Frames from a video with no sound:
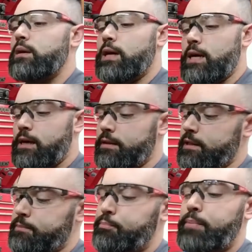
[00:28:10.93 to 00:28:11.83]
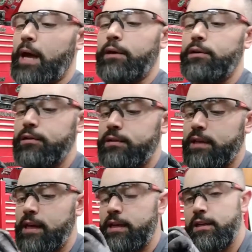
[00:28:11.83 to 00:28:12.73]
This pedal
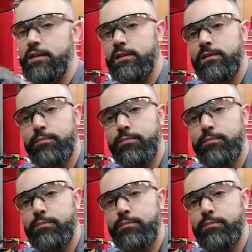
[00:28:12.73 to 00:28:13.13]
says